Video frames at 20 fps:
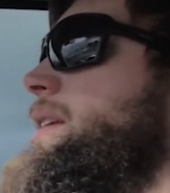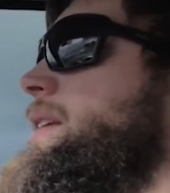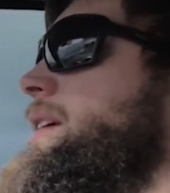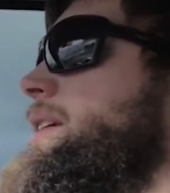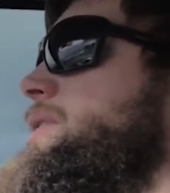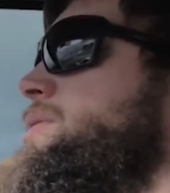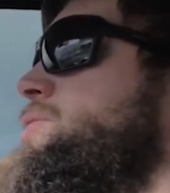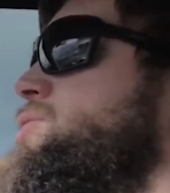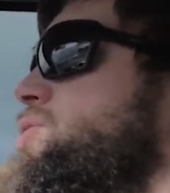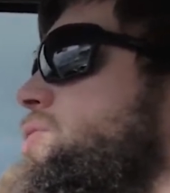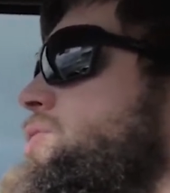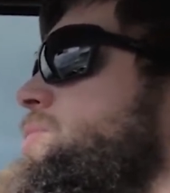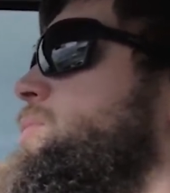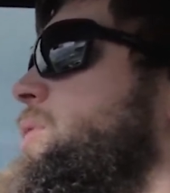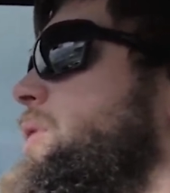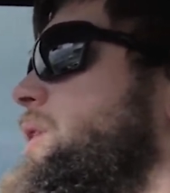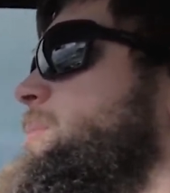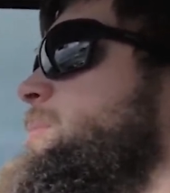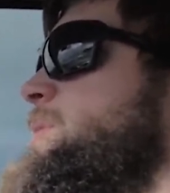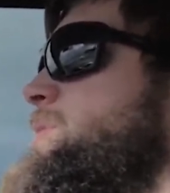that like you shouldn't
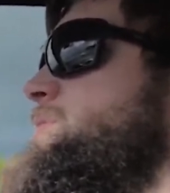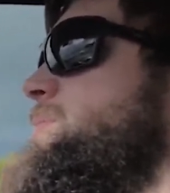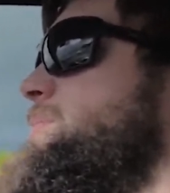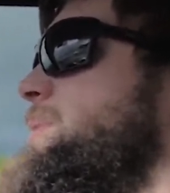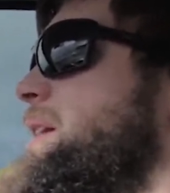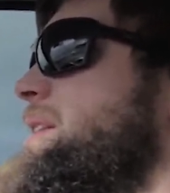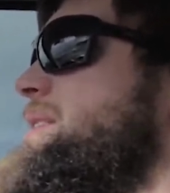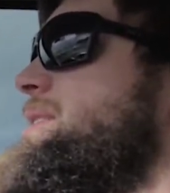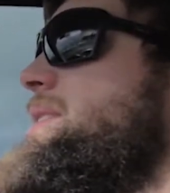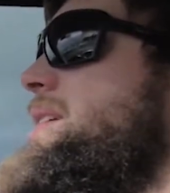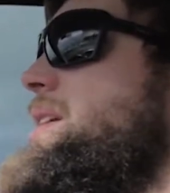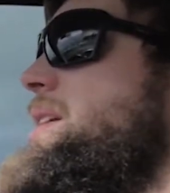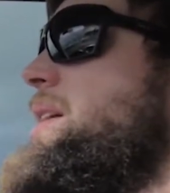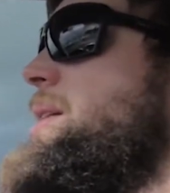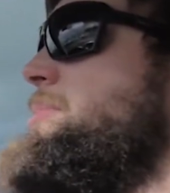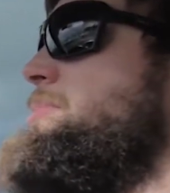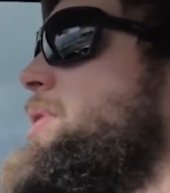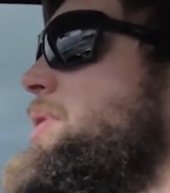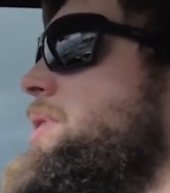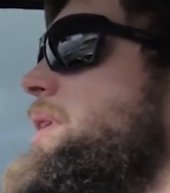worry about someone else.
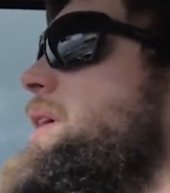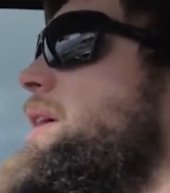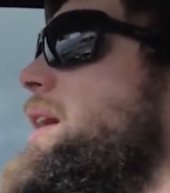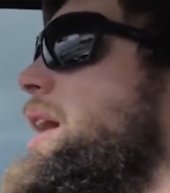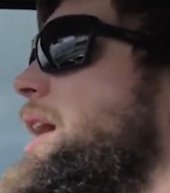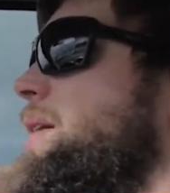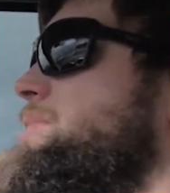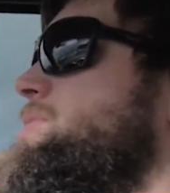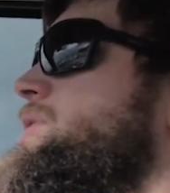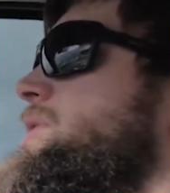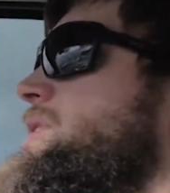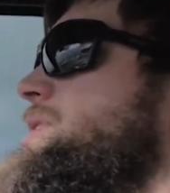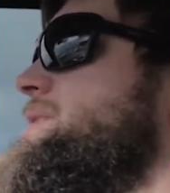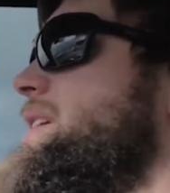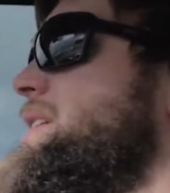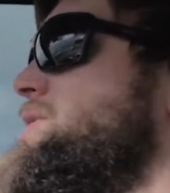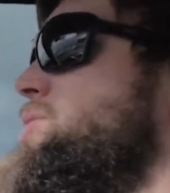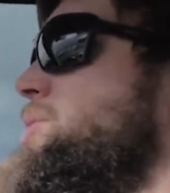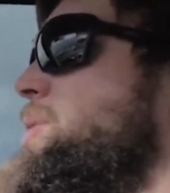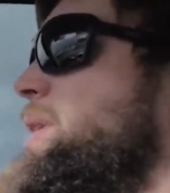But I'm trying to
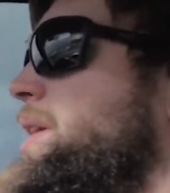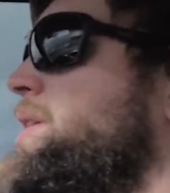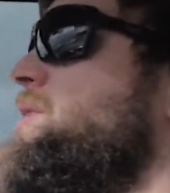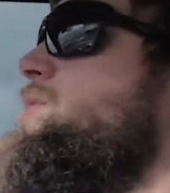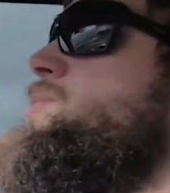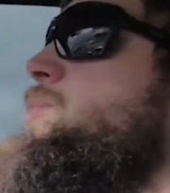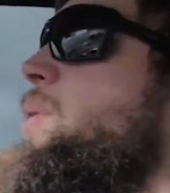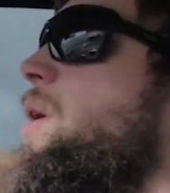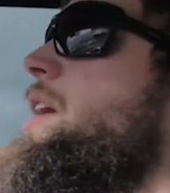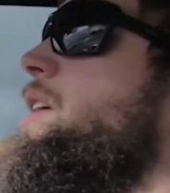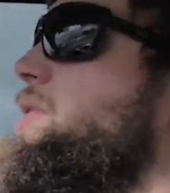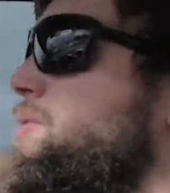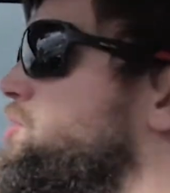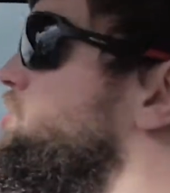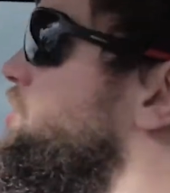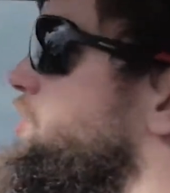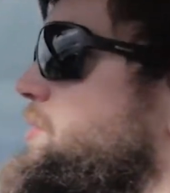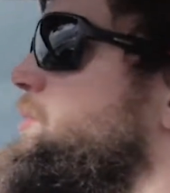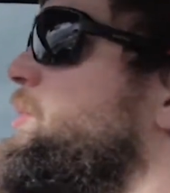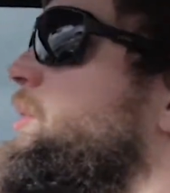say to you, here's why you
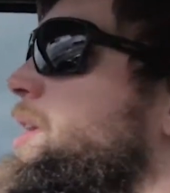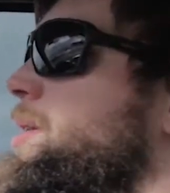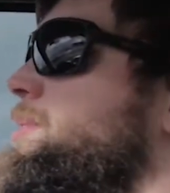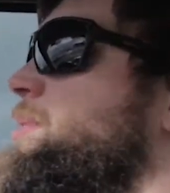shouldn't worry